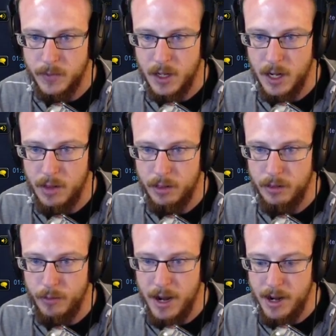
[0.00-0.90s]
Okay,
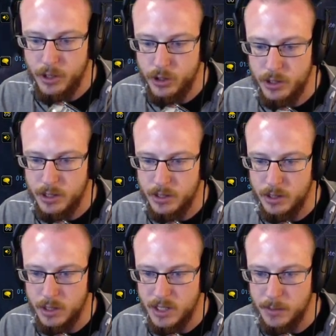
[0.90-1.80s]
Thrash. This is a
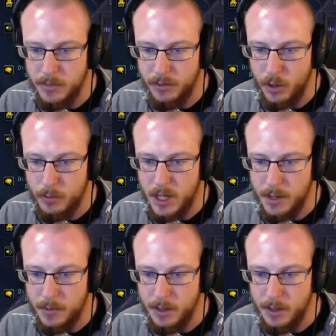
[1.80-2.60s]
good symbol of hope time,